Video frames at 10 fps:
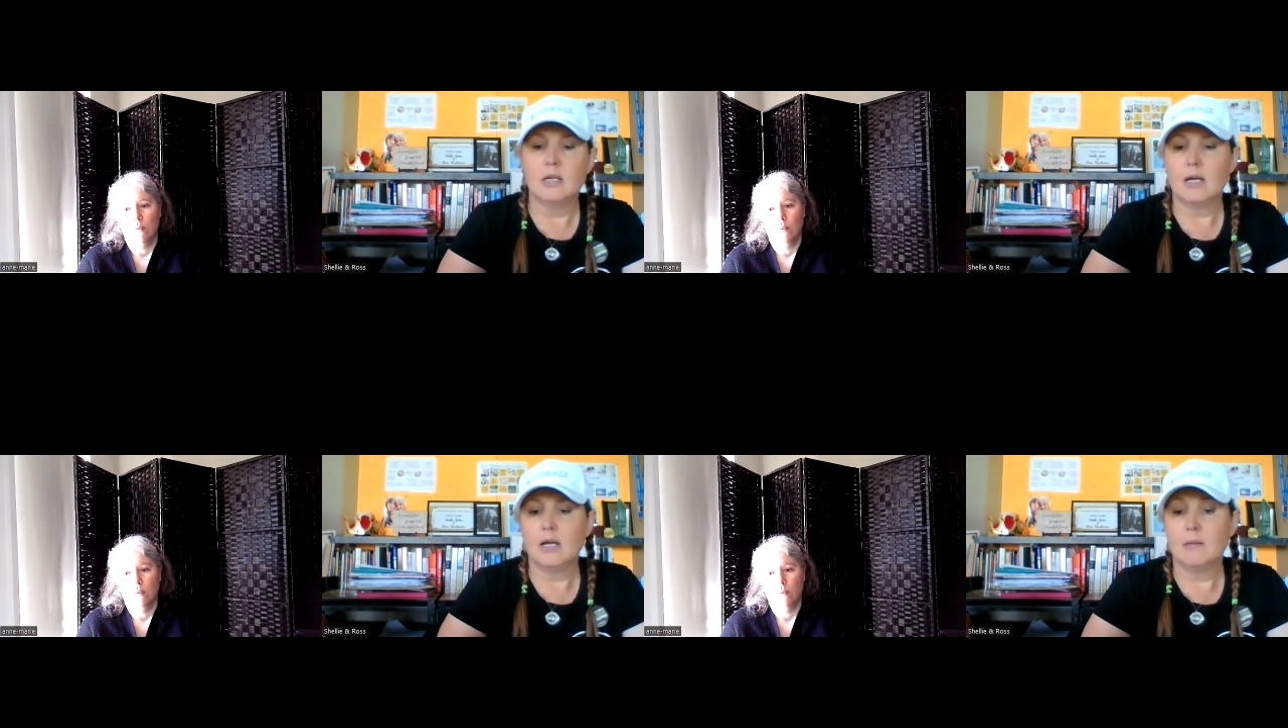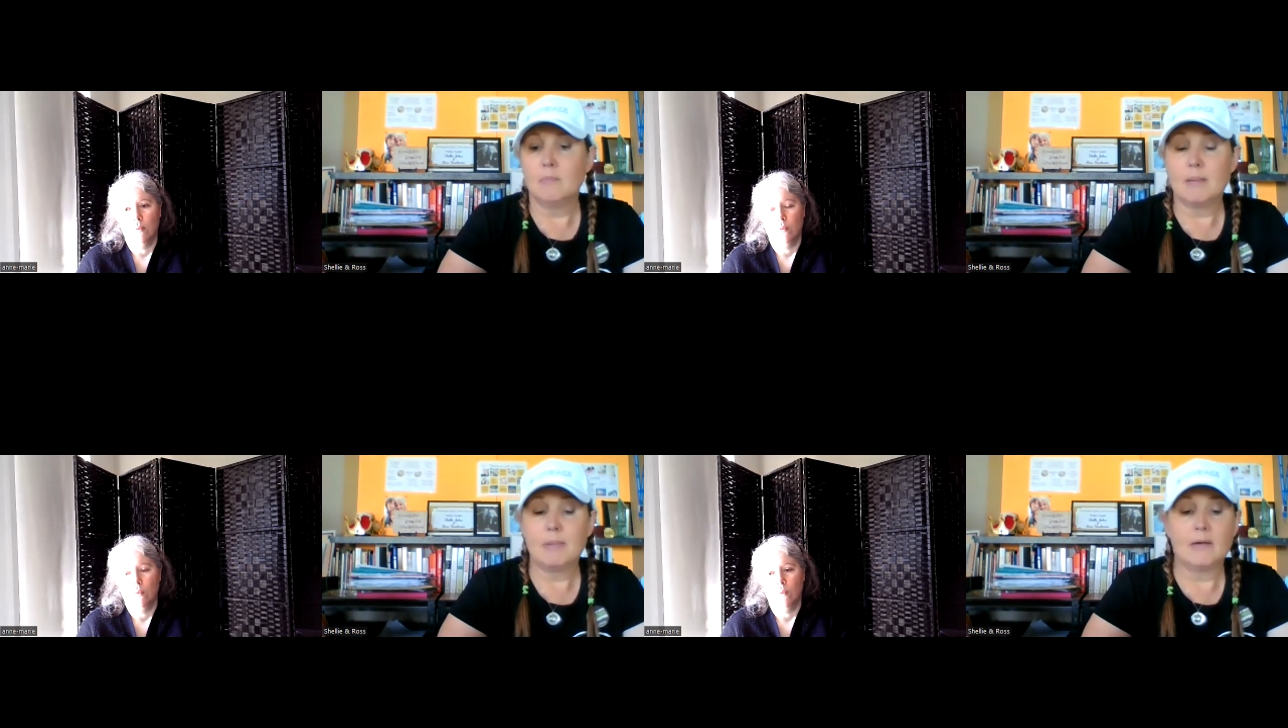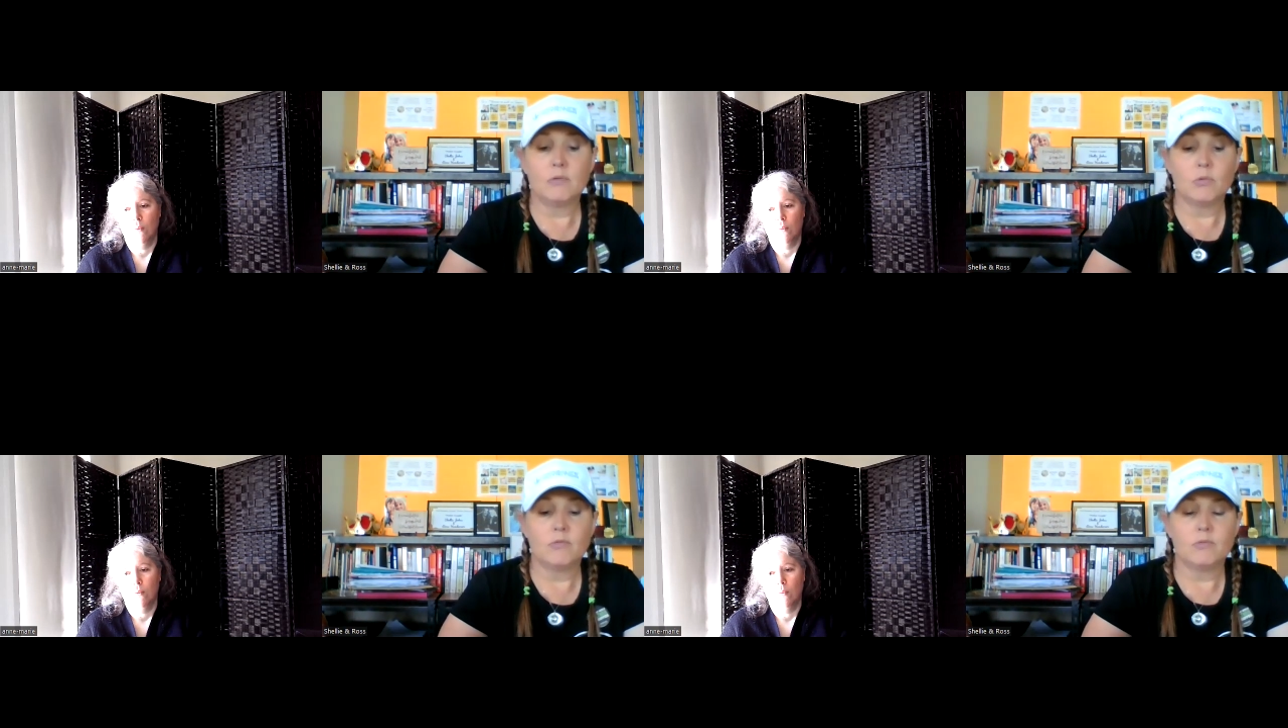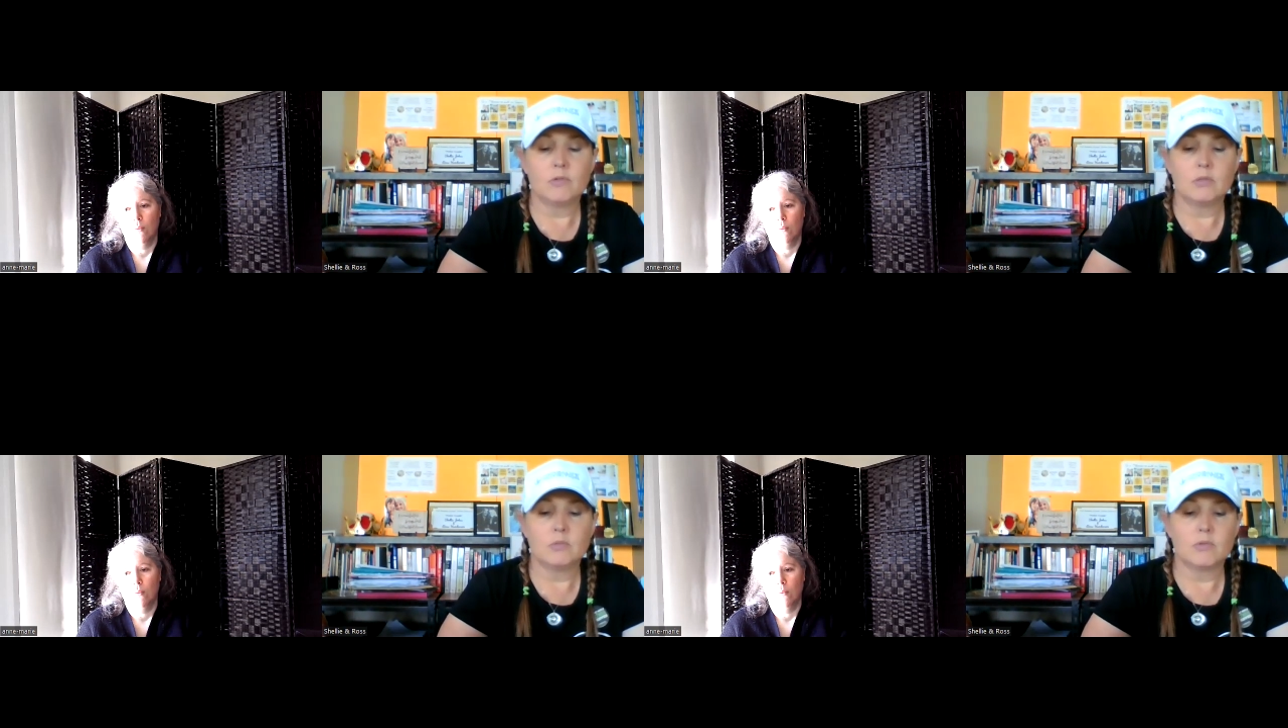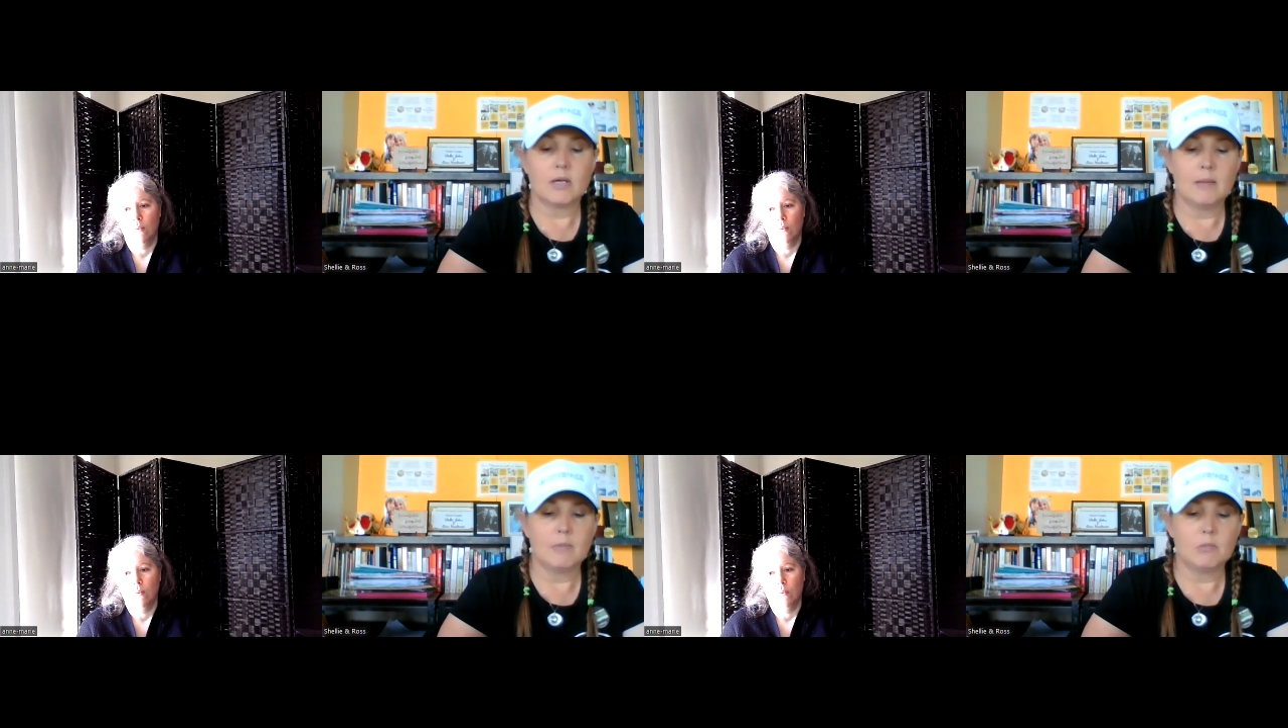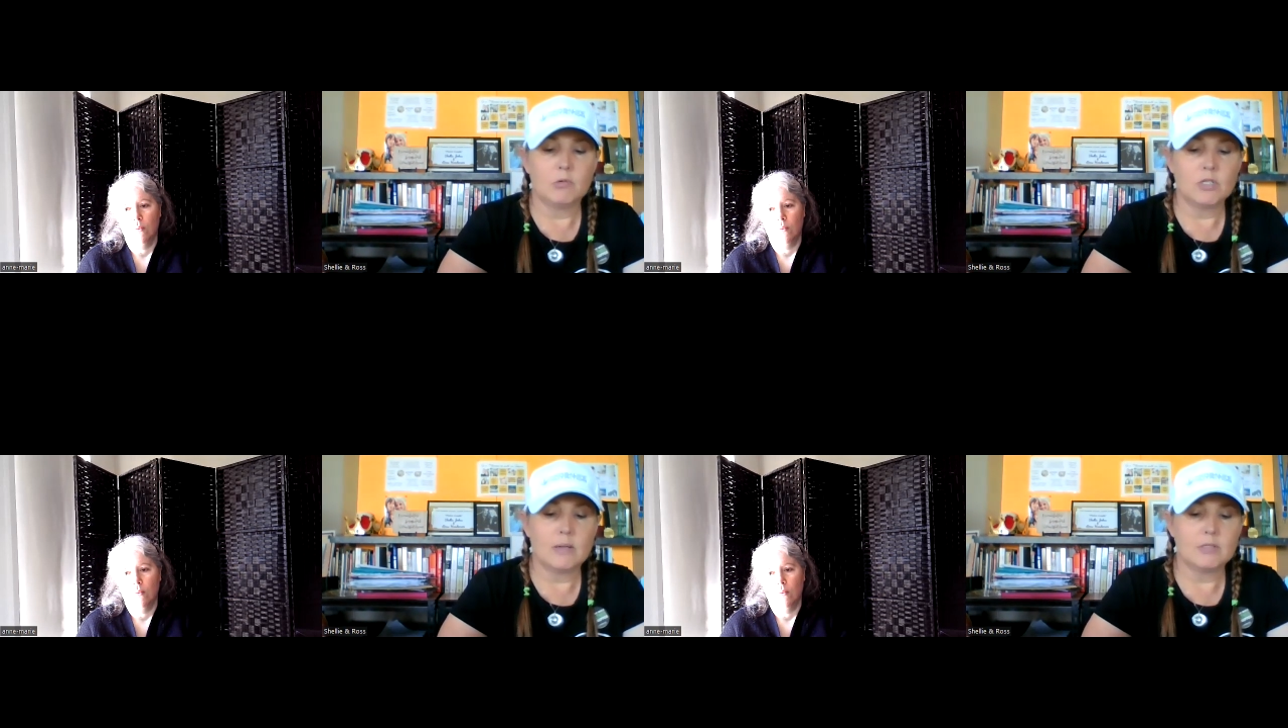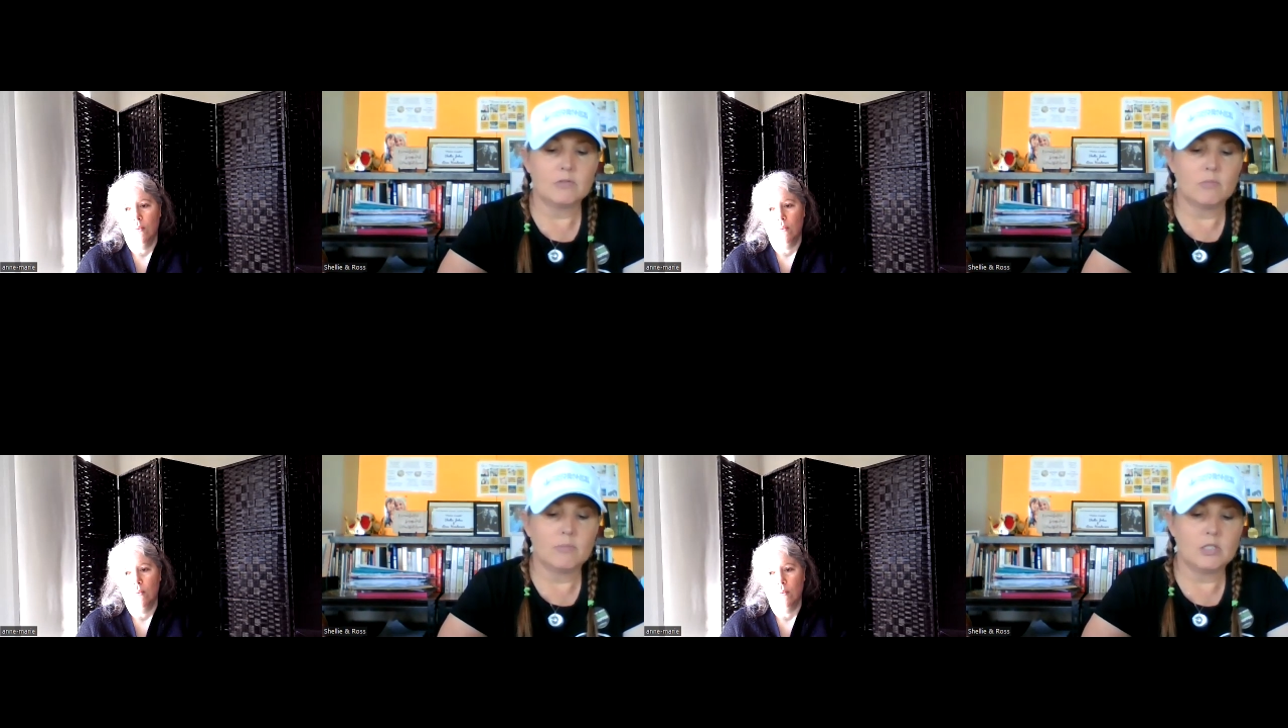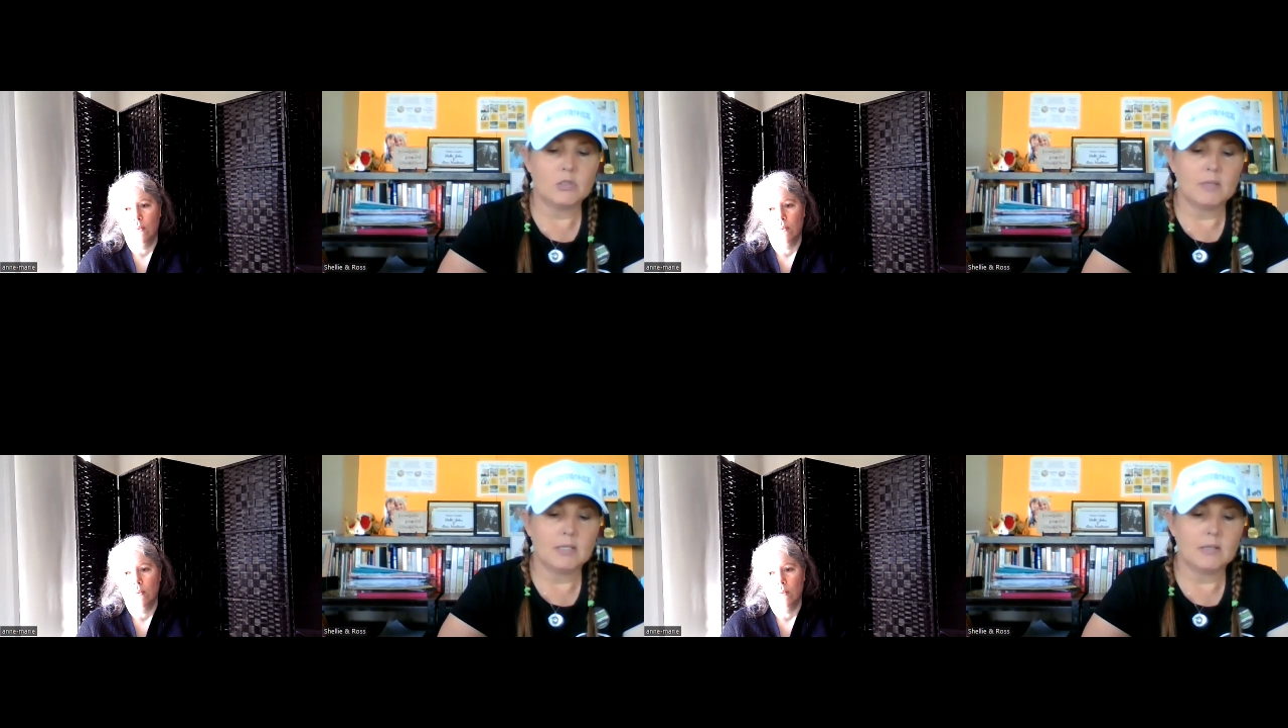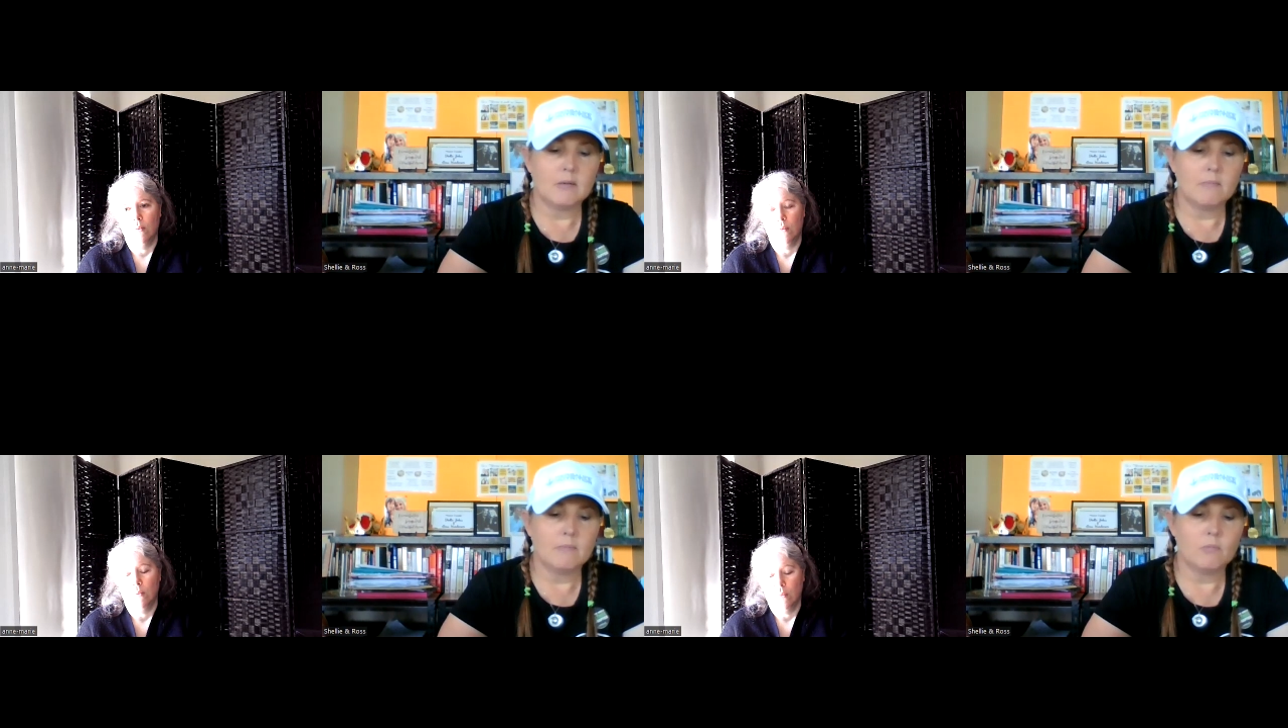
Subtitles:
maybe after, because we've got how many more chapters for Beach Money?